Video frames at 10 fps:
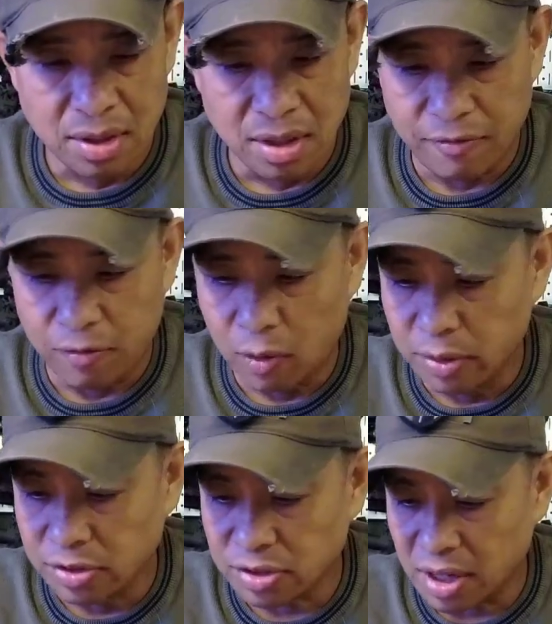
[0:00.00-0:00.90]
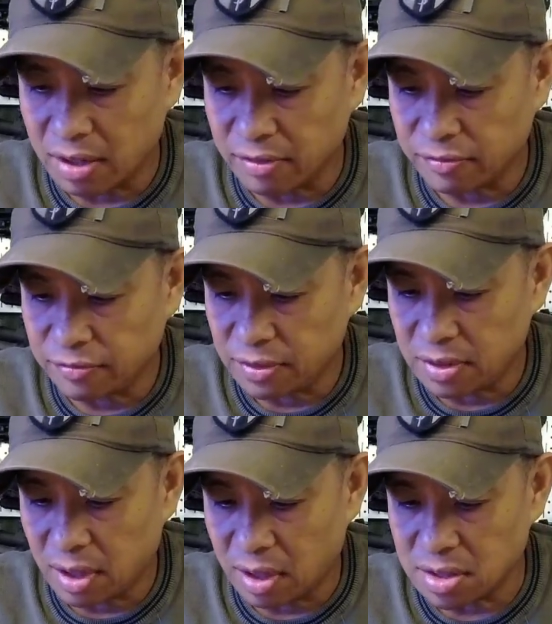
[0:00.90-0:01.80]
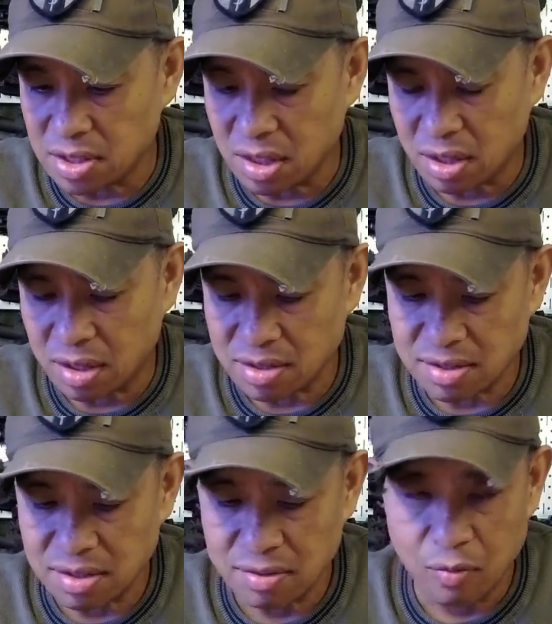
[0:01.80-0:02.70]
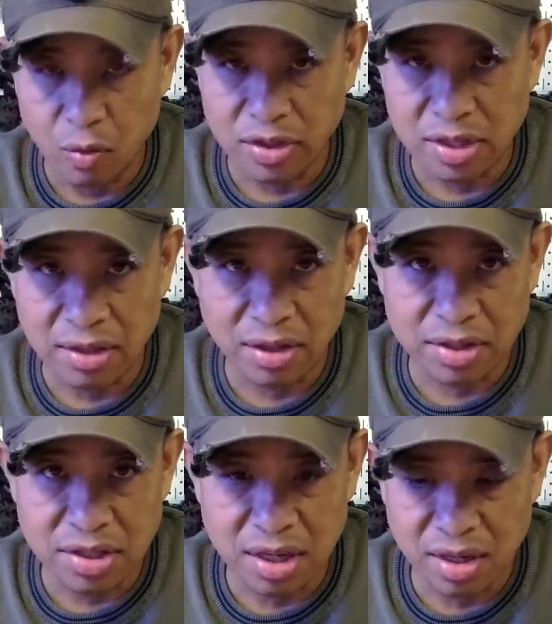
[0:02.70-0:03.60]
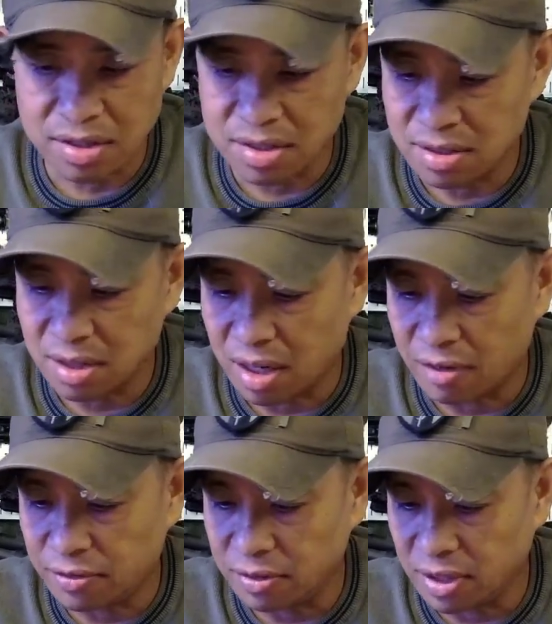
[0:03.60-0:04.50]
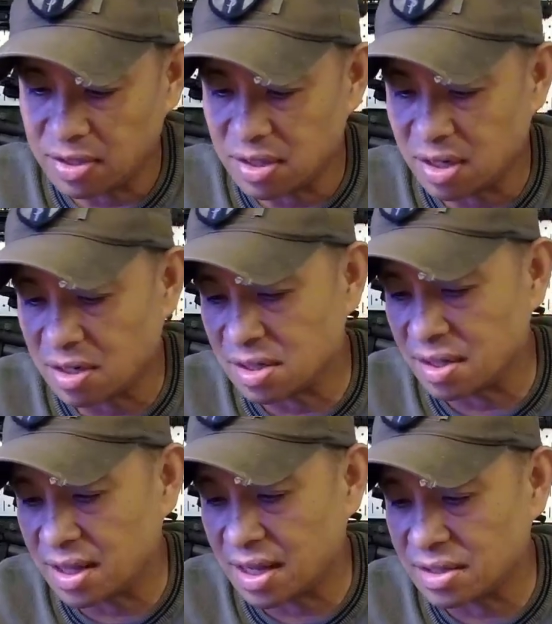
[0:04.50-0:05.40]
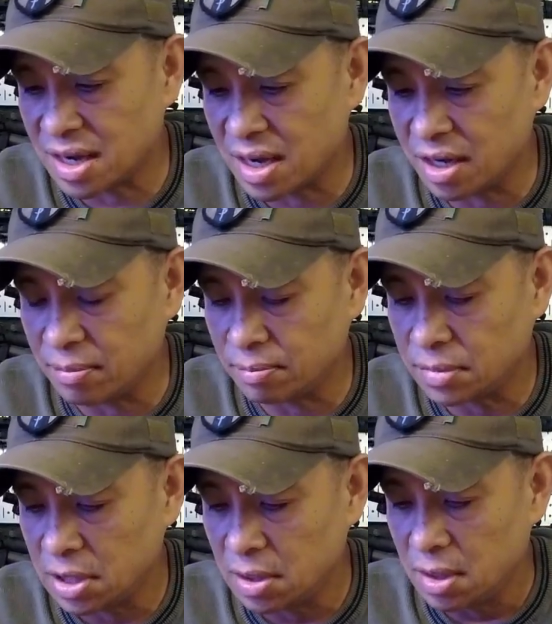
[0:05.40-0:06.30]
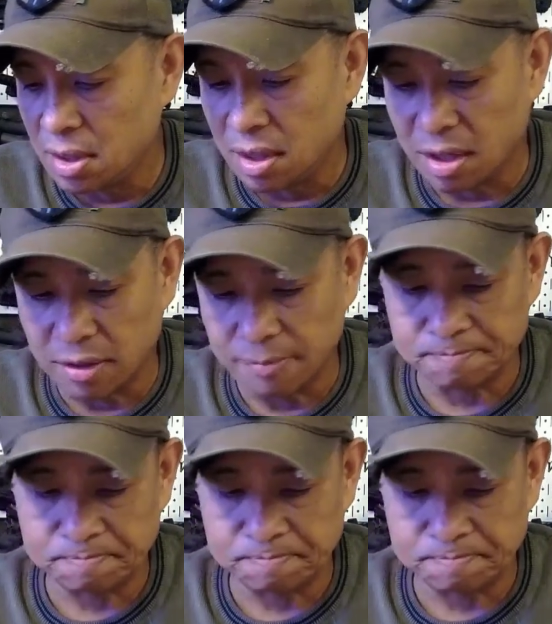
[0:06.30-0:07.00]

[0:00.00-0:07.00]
four-wheel drive RC cars, 1/10 RC cars, off-road RC cars at that time. Um,